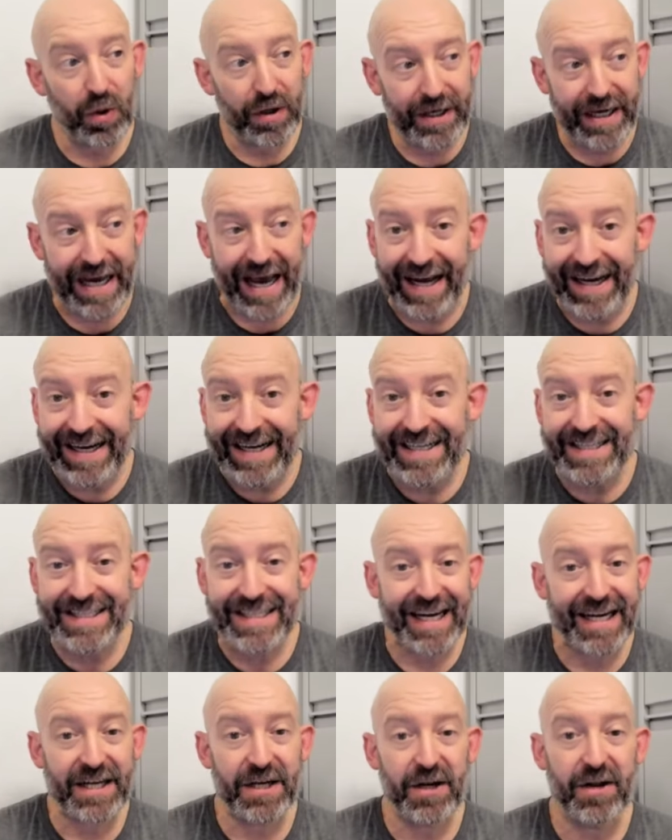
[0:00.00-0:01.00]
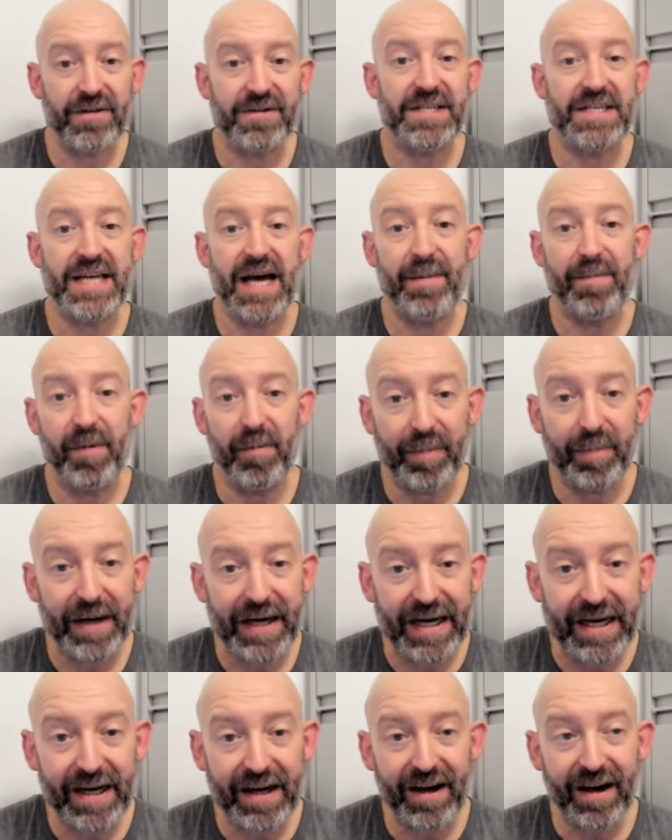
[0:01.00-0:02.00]
Can he take another step and
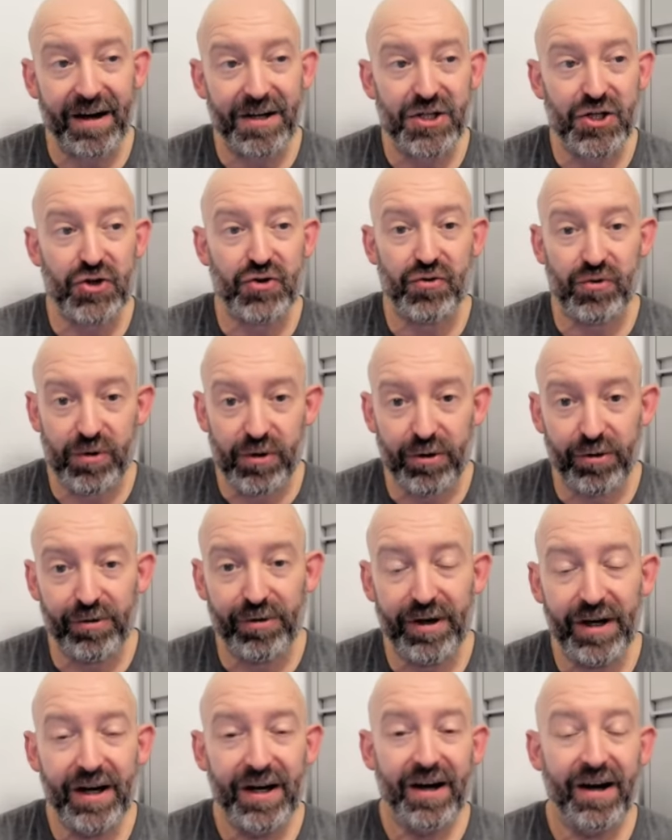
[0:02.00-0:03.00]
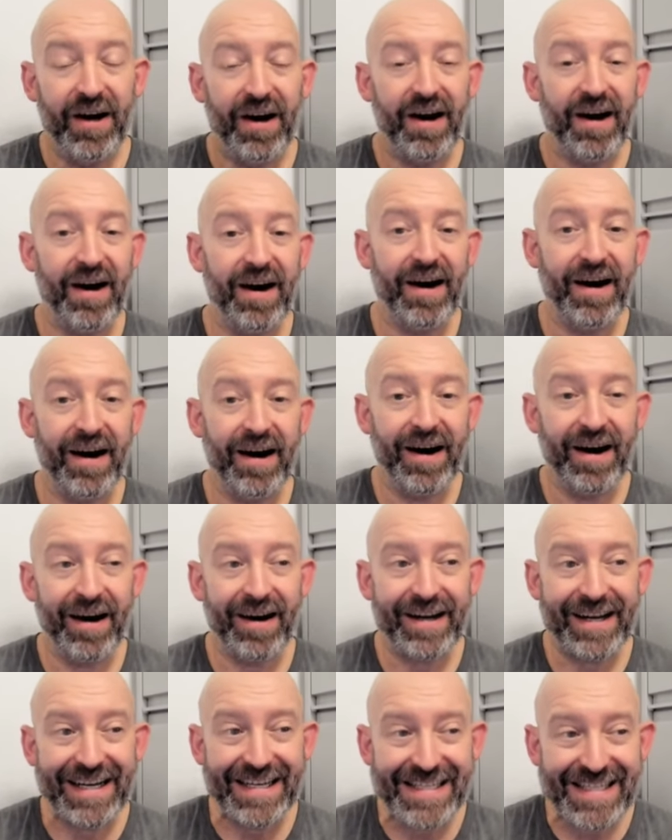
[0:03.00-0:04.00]
be a true
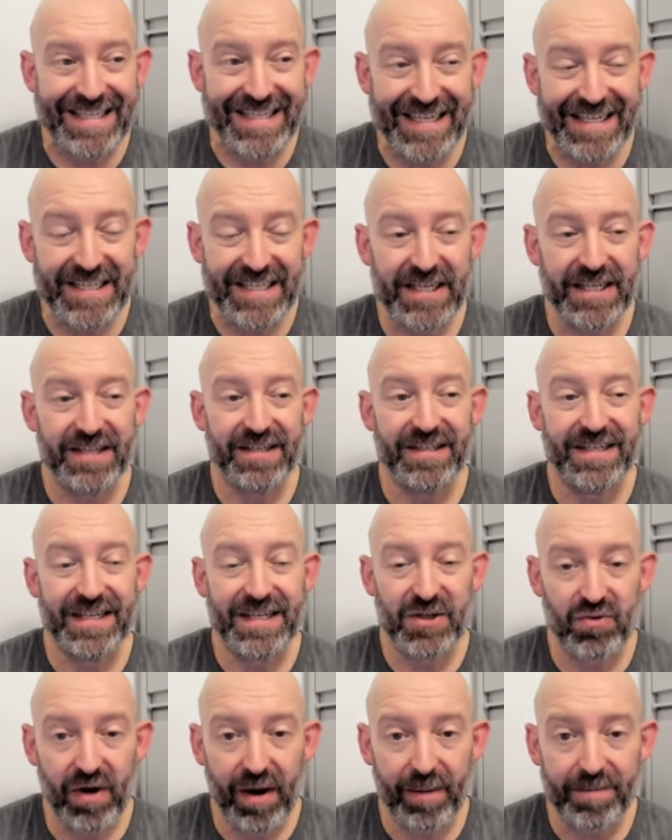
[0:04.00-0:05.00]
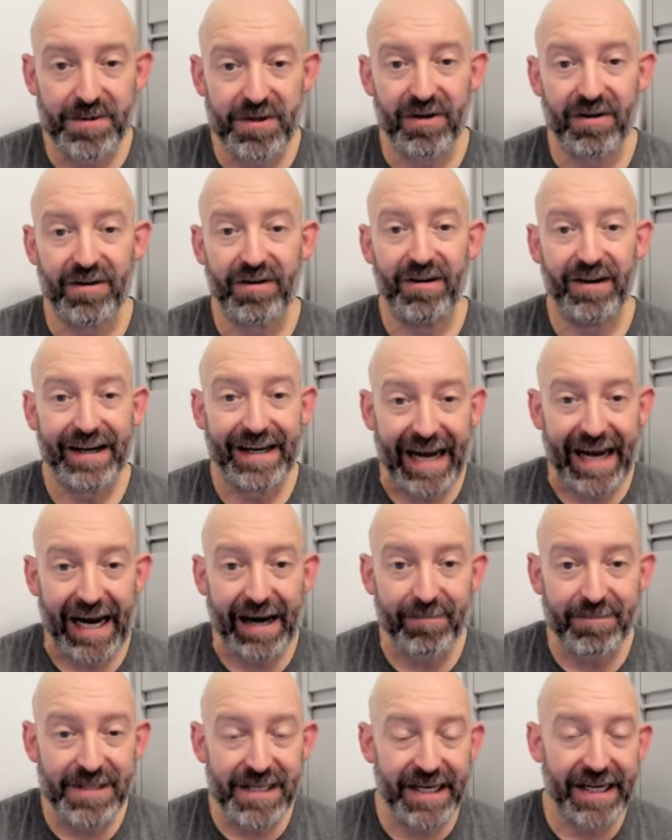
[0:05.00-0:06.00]
consistent disruptor
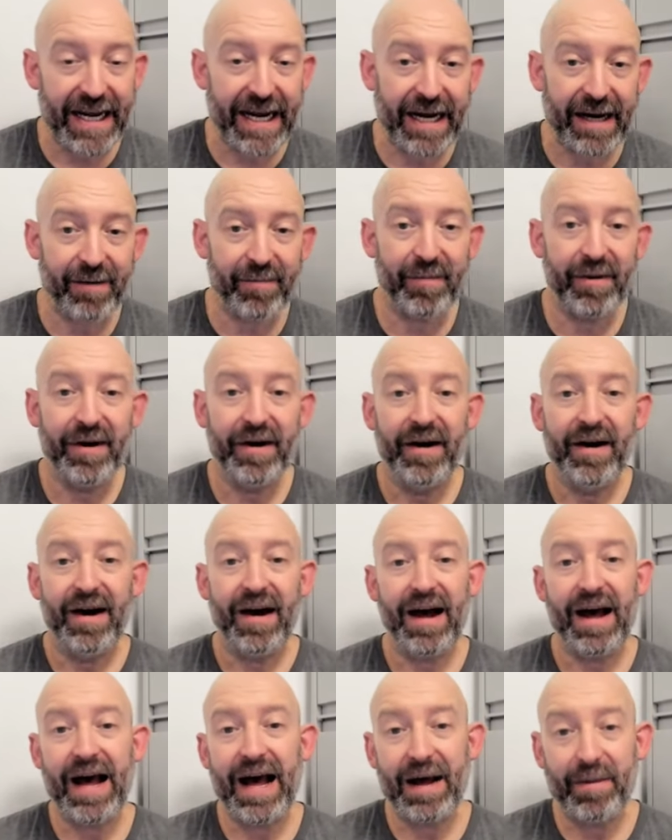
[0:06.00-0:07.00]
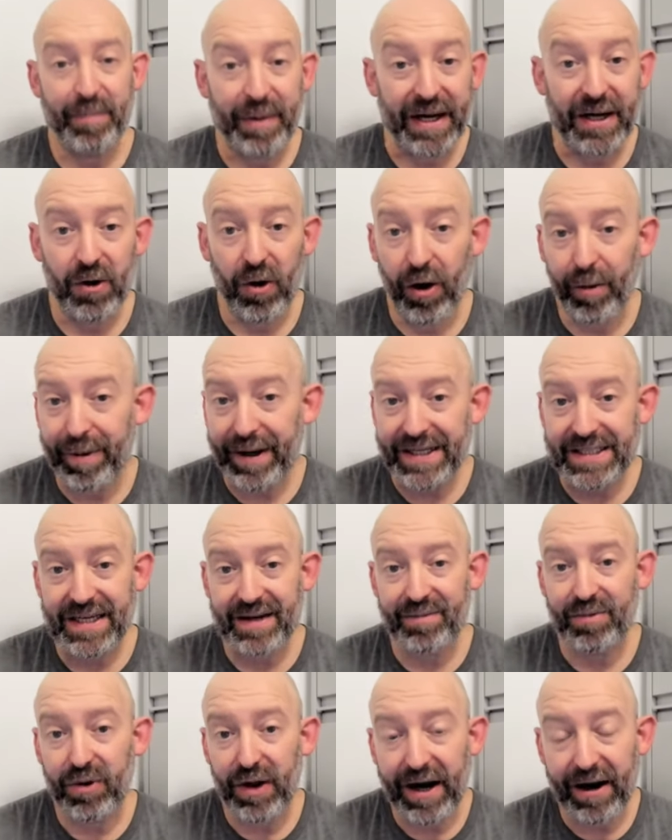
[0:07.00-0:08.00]
game to game and be an all Big
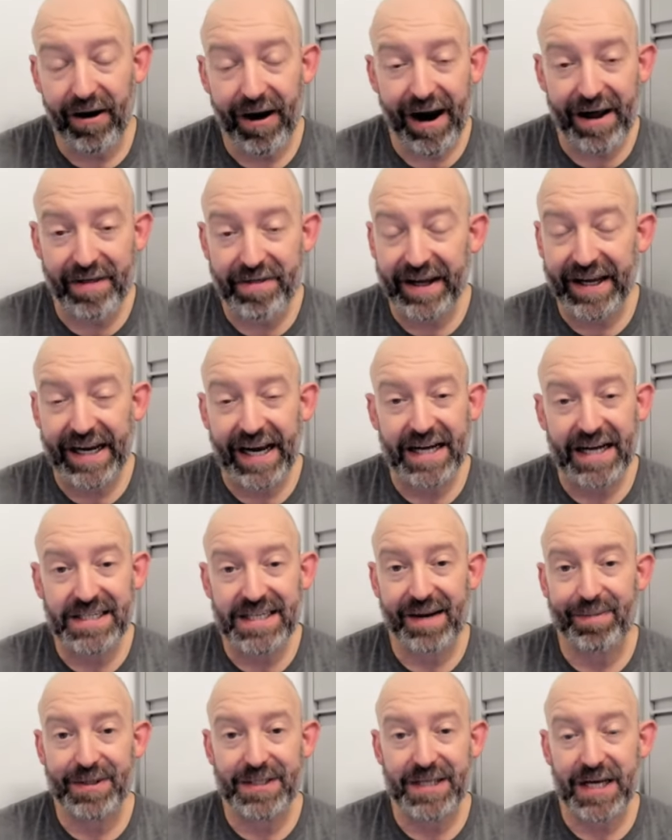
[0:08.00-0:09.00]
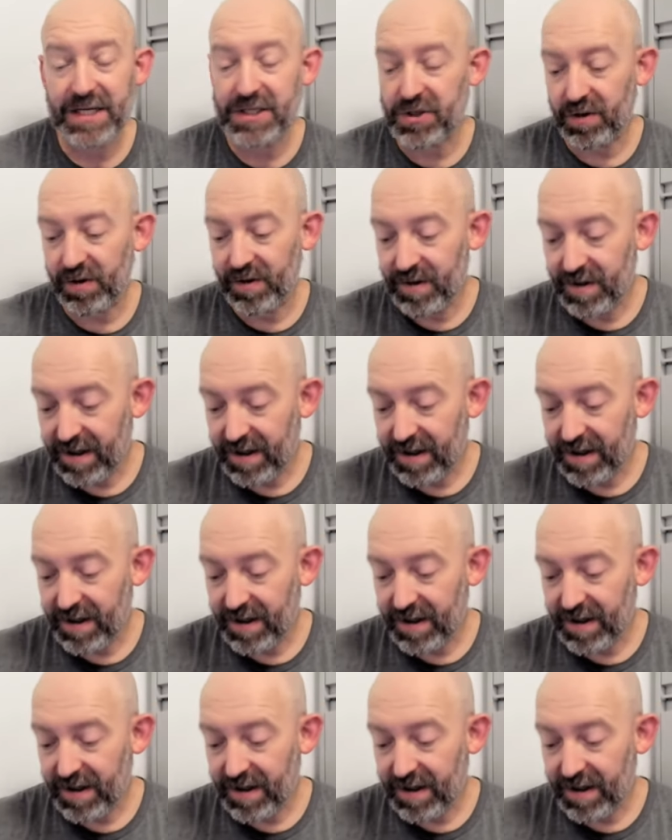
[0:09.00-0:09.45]
Ten player? I think he has that potential.